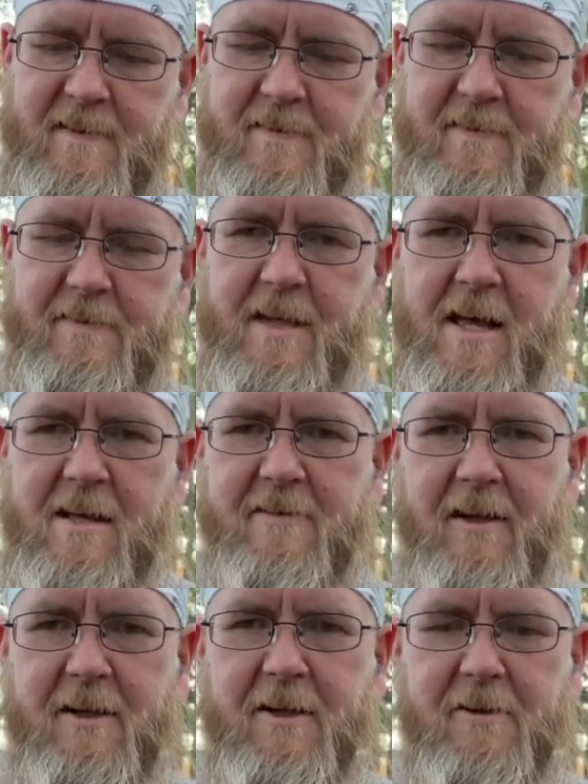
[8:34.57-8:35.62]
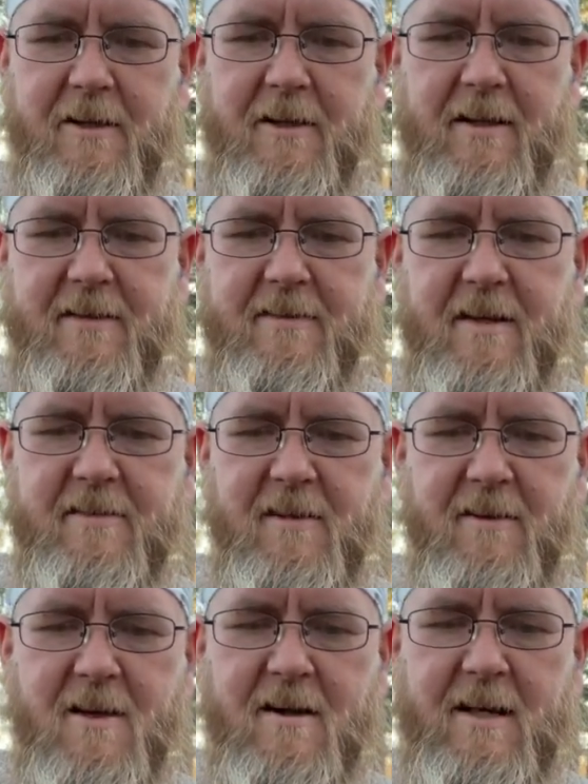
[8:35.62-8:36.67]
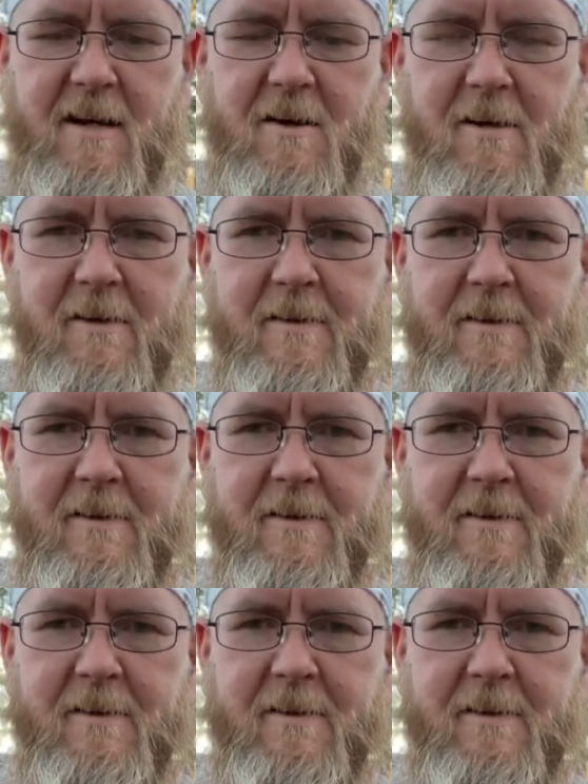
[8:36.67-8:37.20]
See, it literally like doesn't lock at all.